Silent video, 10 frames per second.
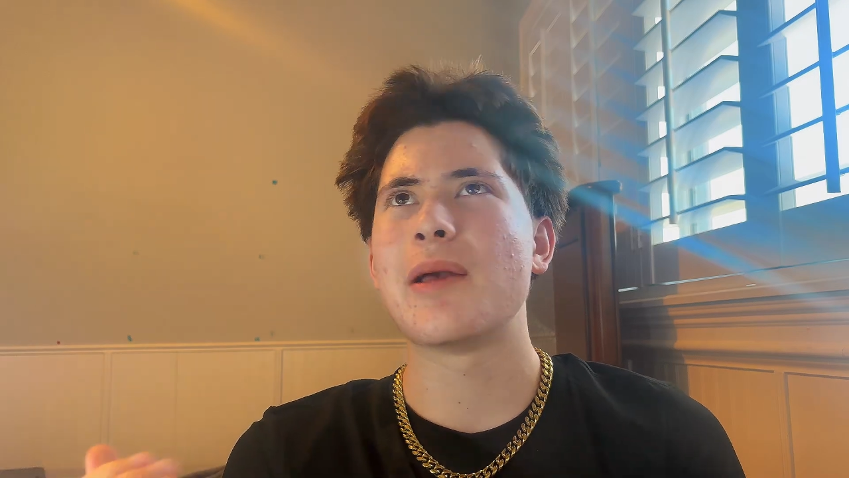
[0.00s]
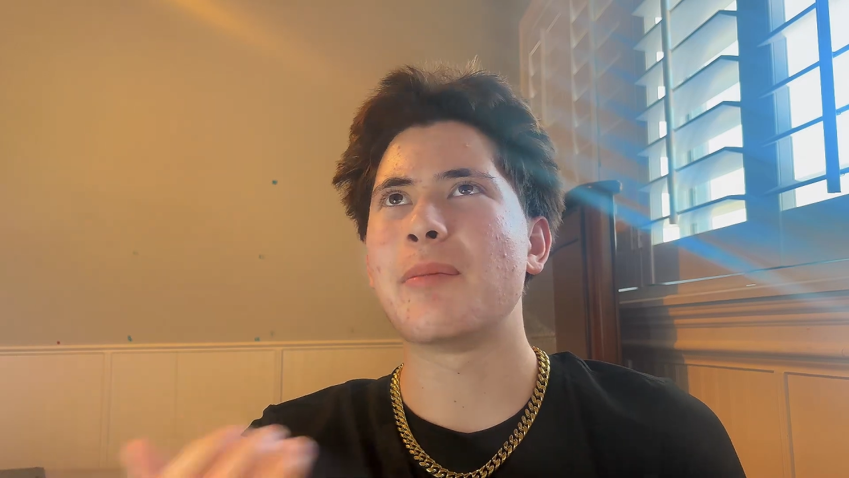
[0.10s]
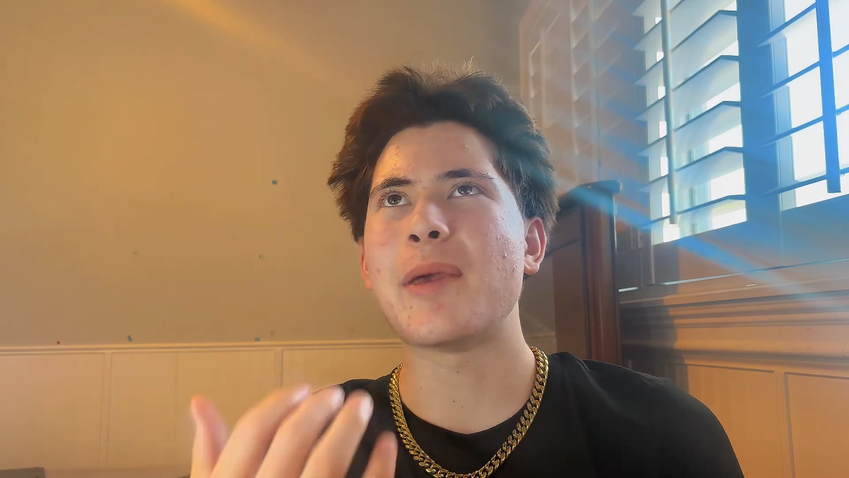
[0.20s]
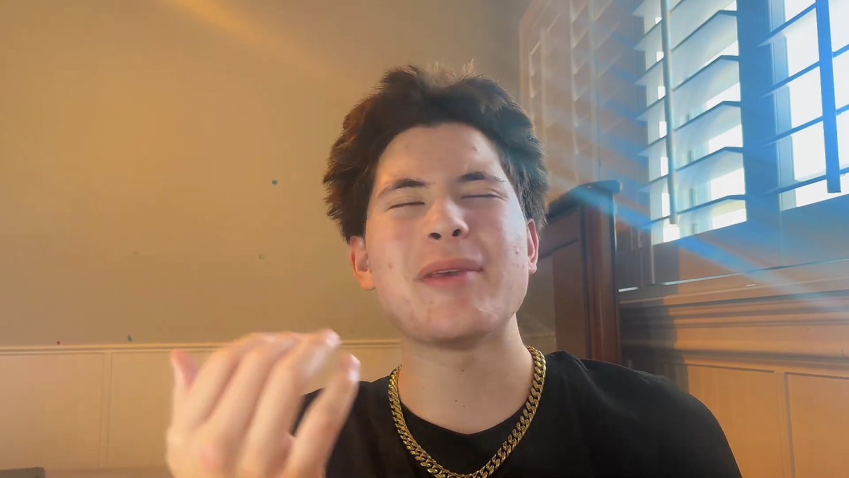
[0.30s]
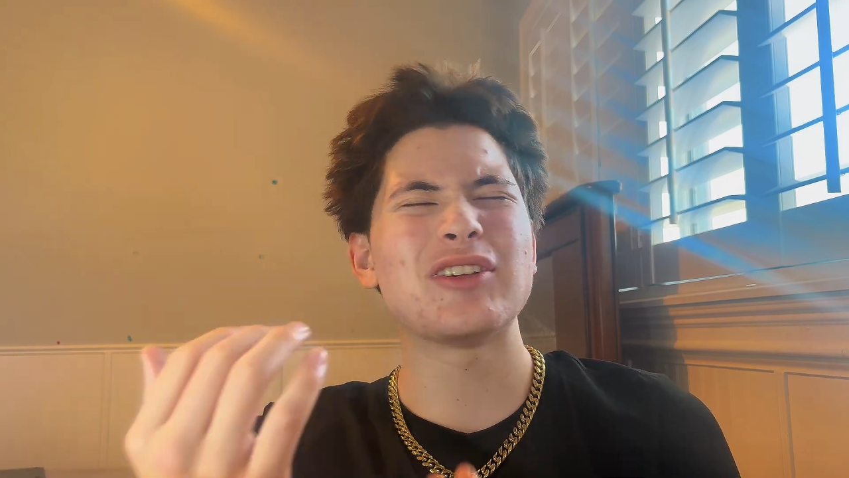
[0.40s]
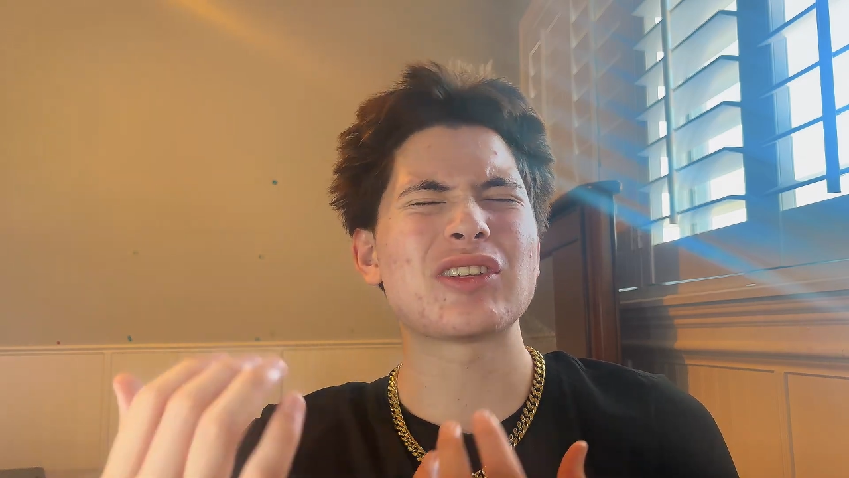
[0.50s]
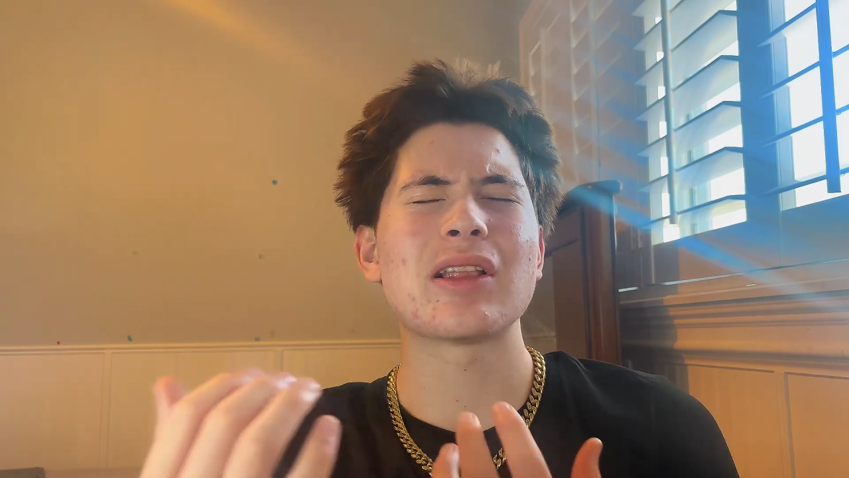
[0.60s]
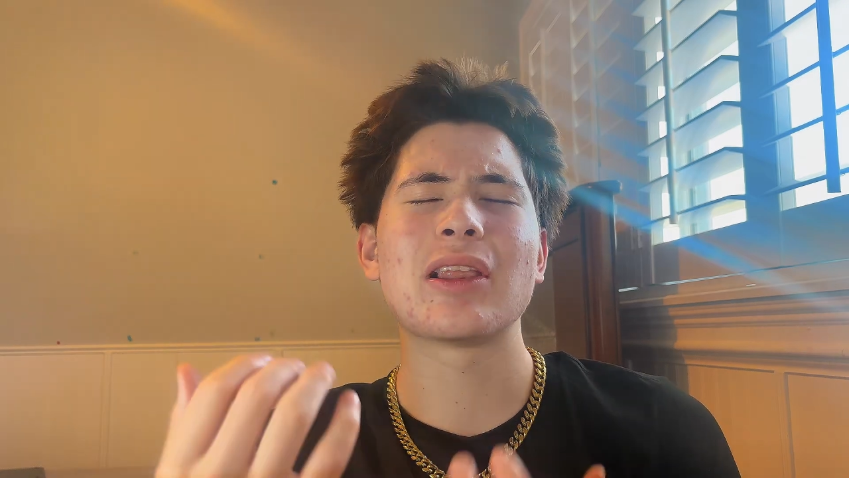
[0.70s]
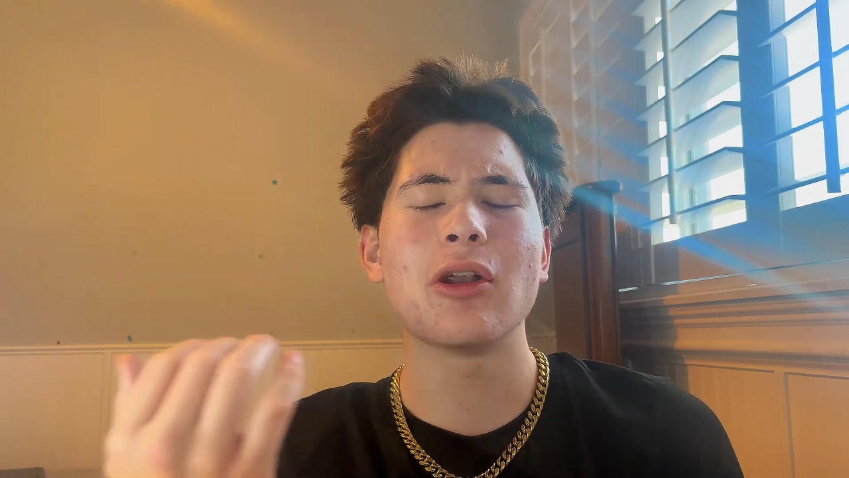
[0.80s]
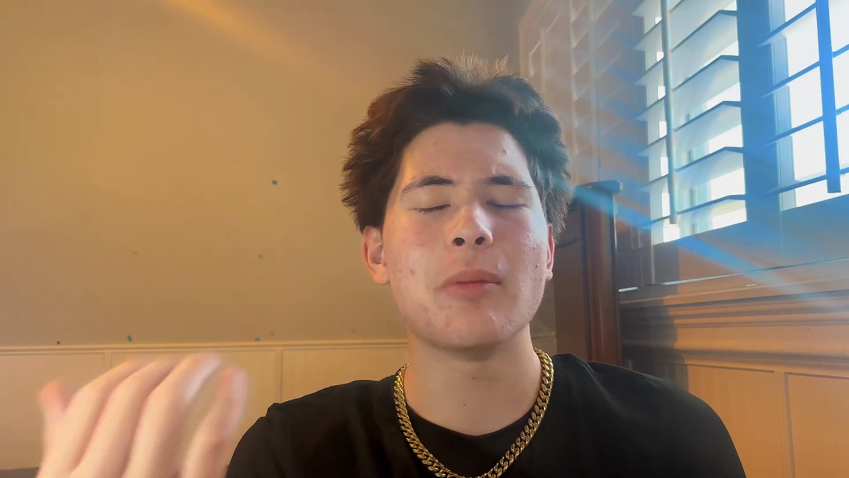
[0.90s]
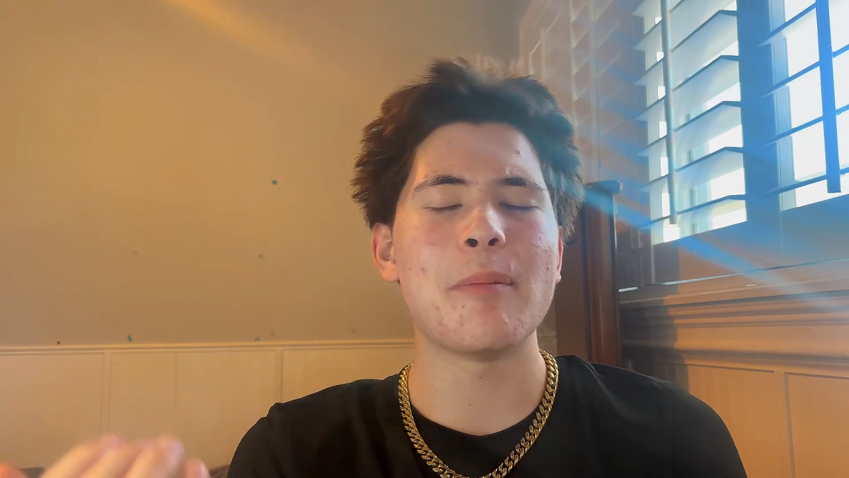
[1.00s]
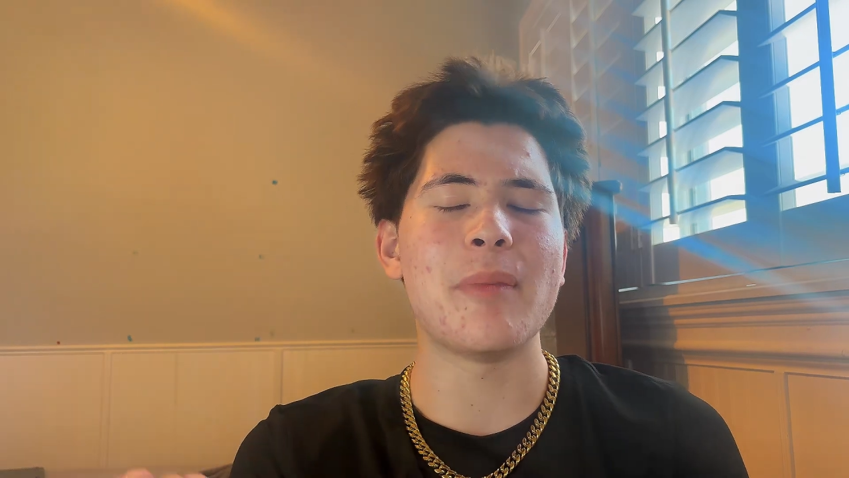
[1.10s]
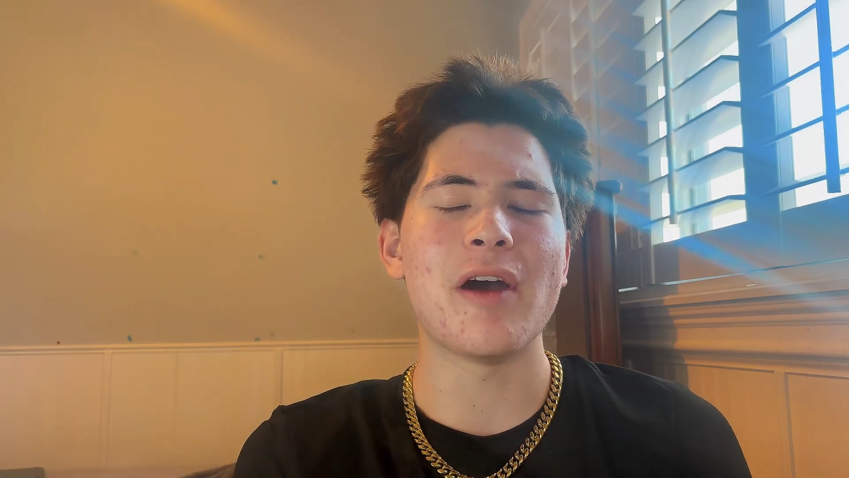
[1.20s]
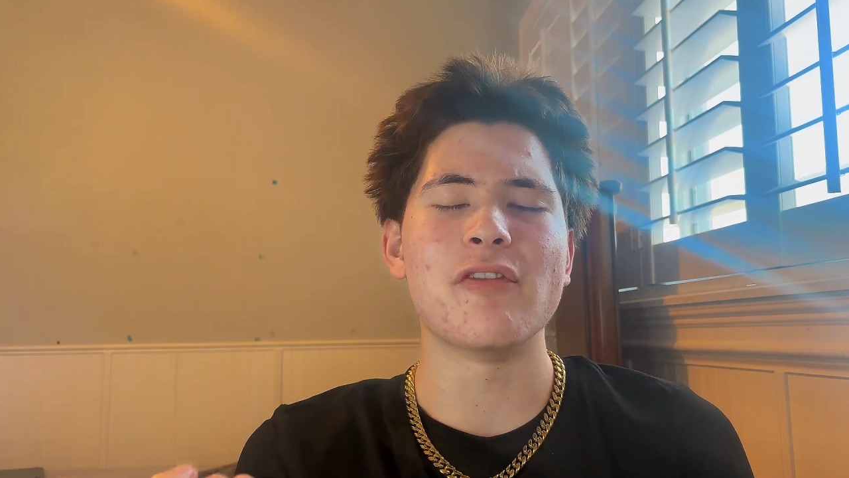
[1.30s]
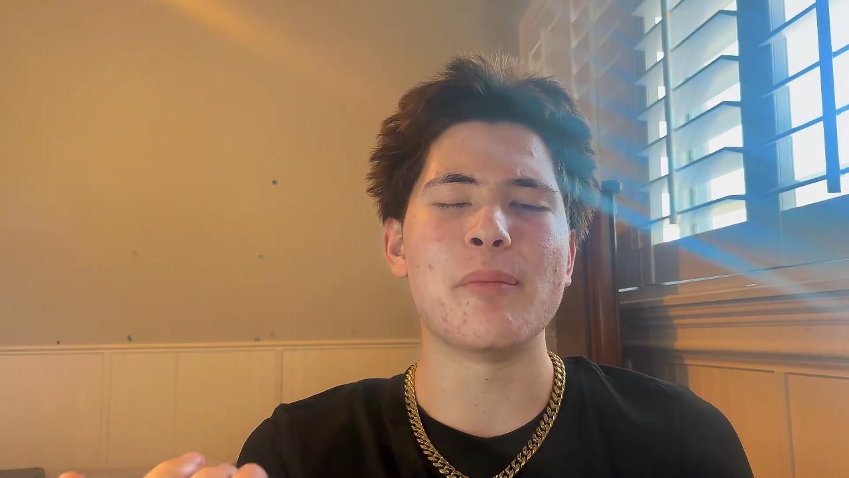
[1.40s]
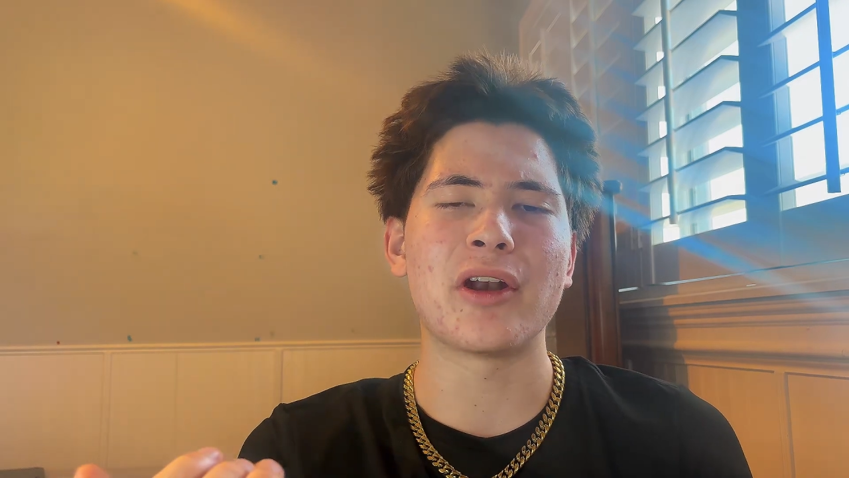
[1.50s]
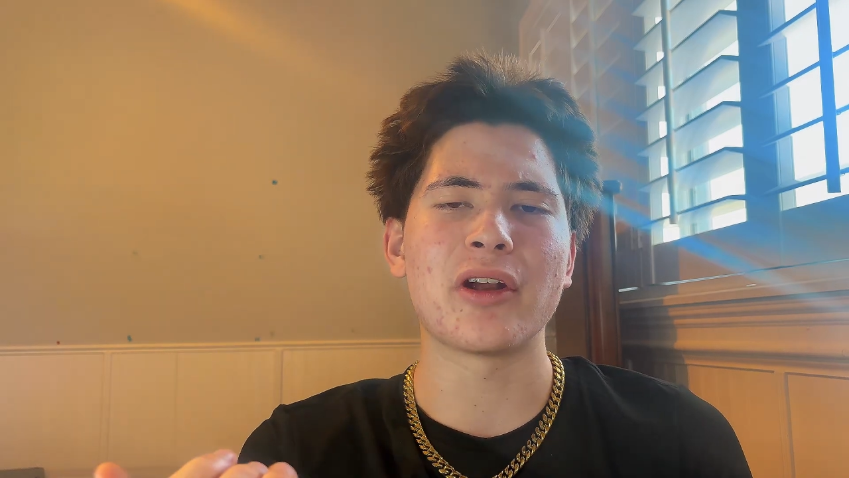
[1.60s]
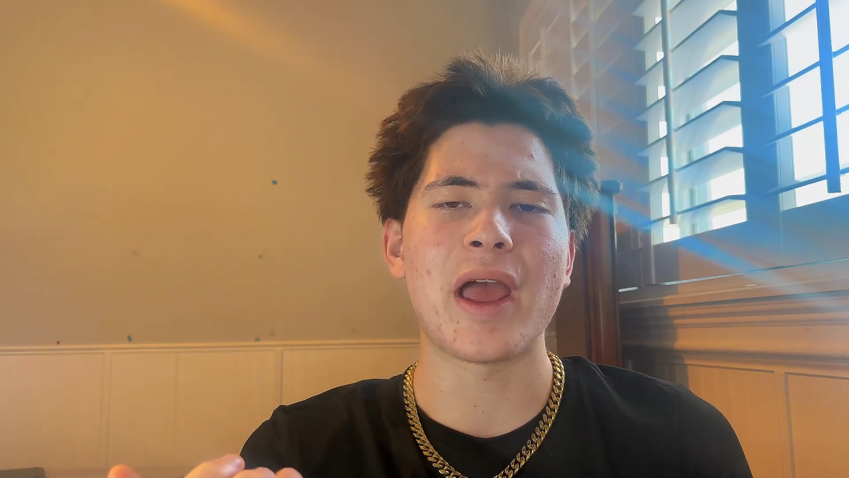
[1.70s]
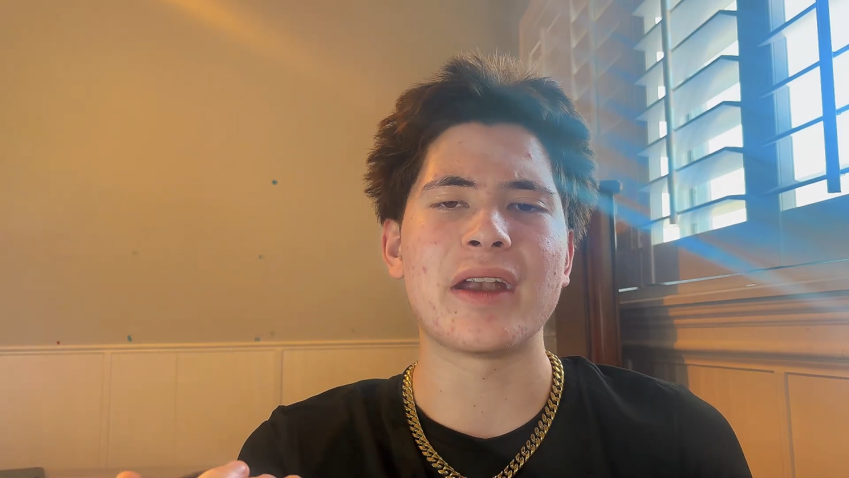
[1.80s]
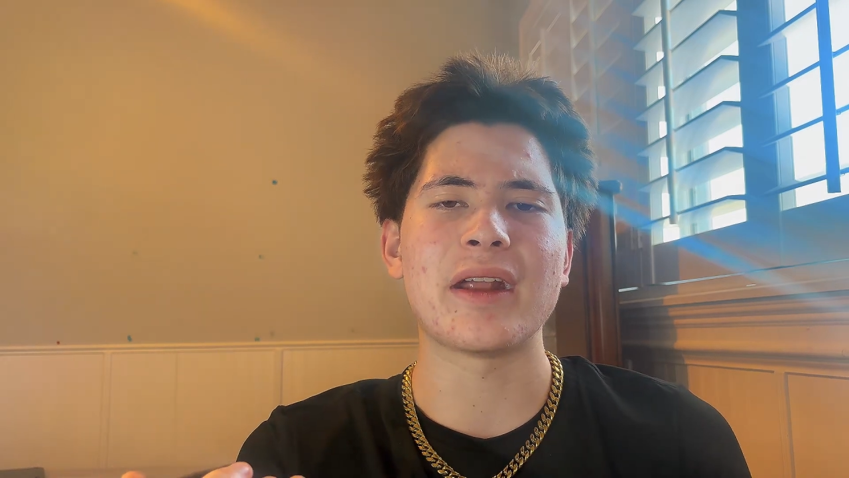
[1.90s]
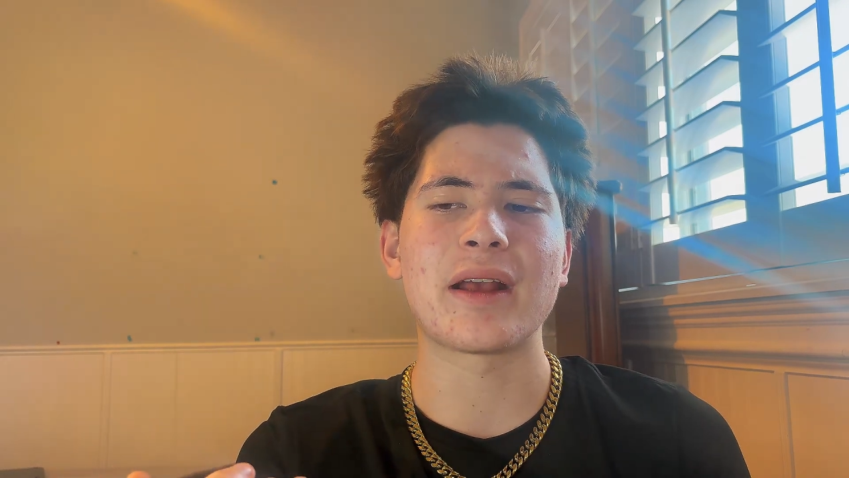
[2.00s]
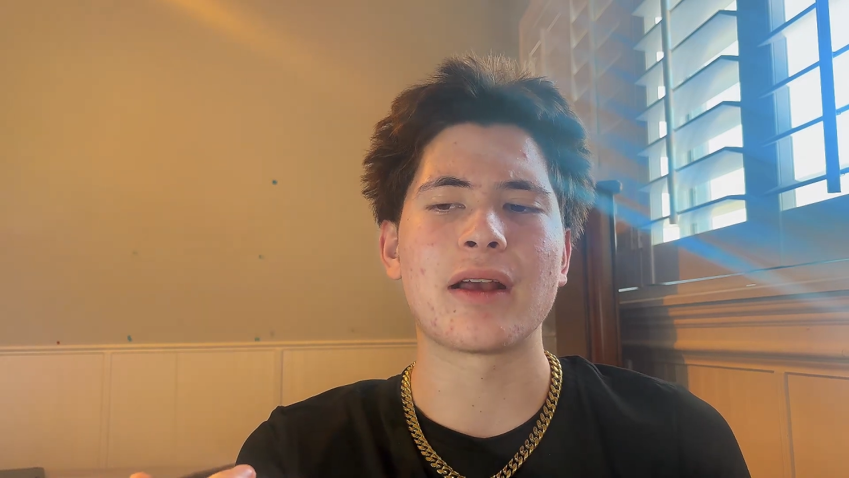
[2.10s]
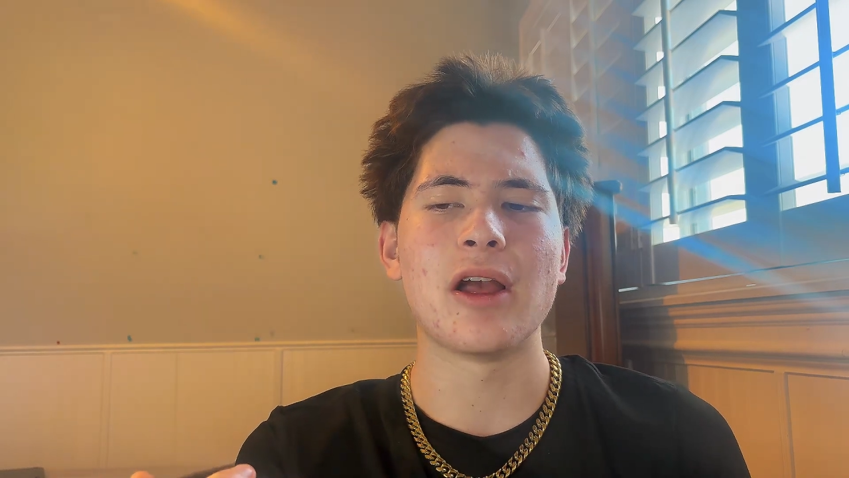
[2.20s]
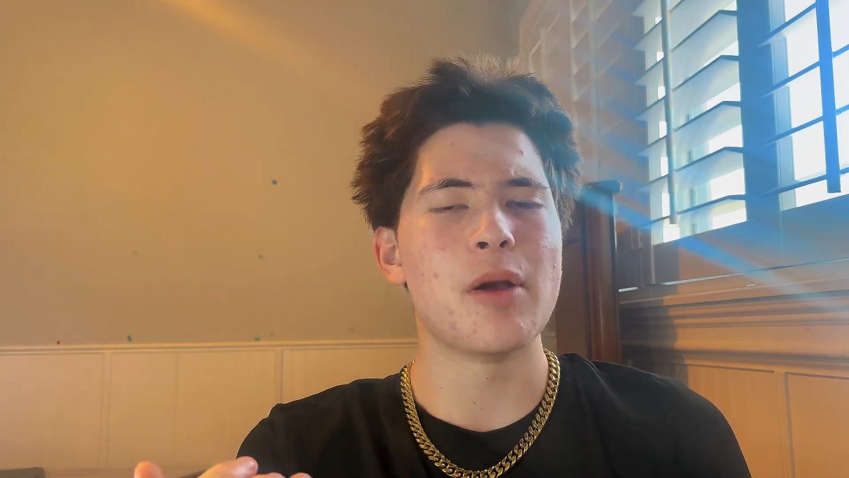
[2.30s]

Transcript: maybe just a little bit of a better ending.